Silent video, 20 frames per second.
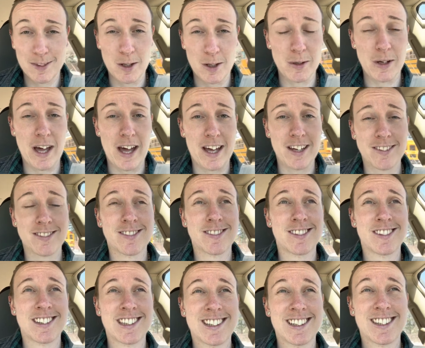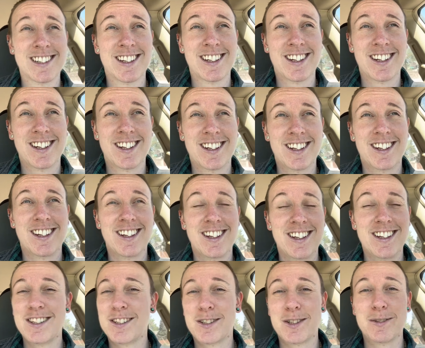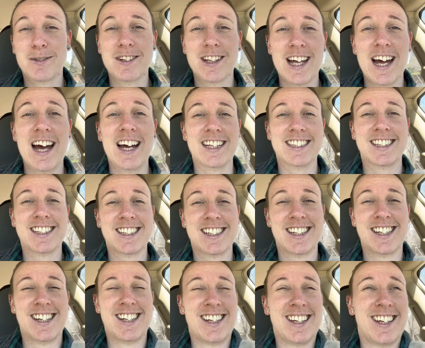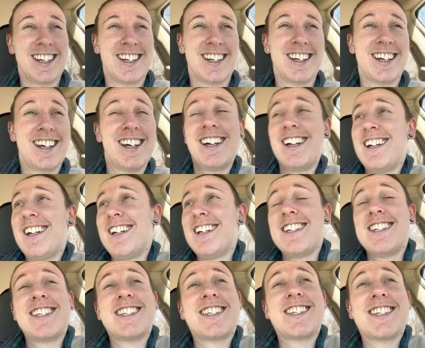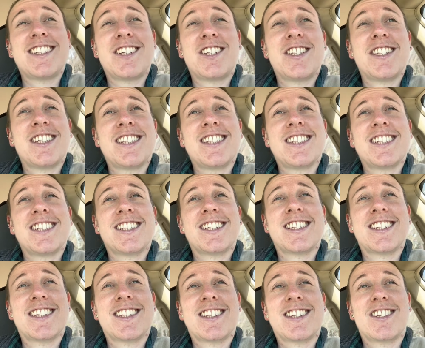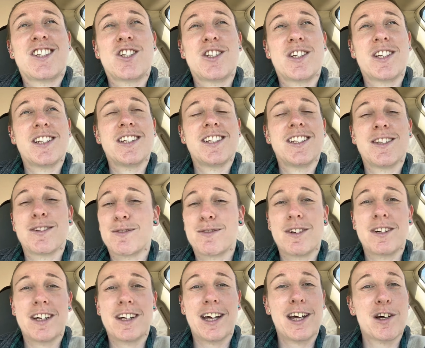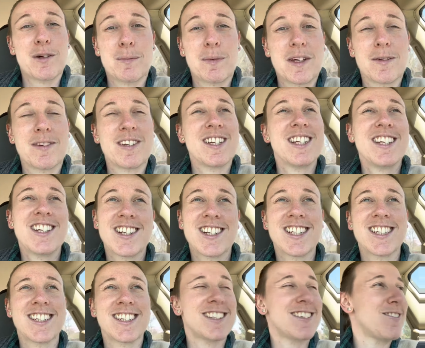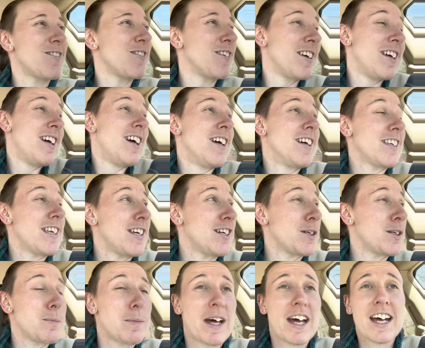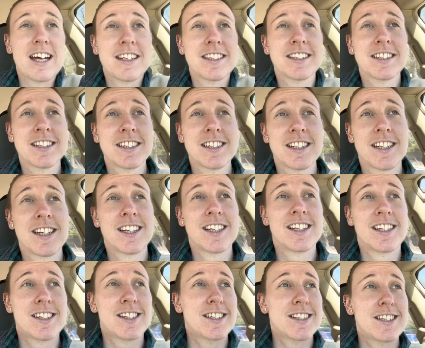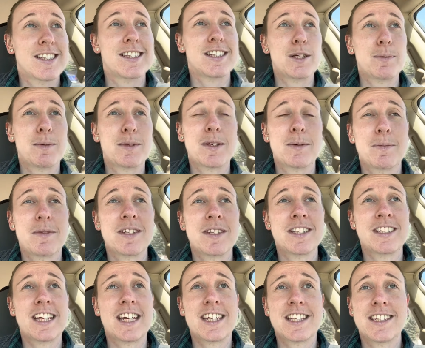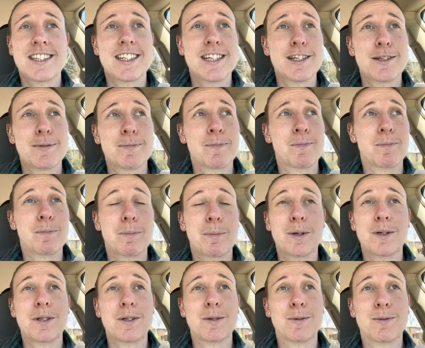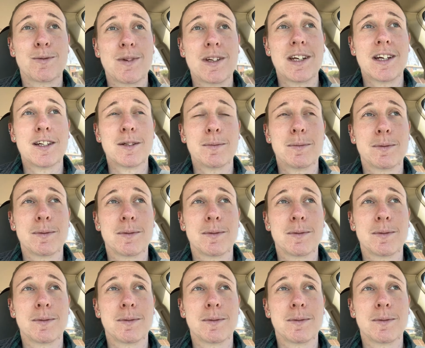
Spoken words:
okay, is to relax. Is to just chill the fuck out, baby. Just kick back, sip something tasty, put your feet up,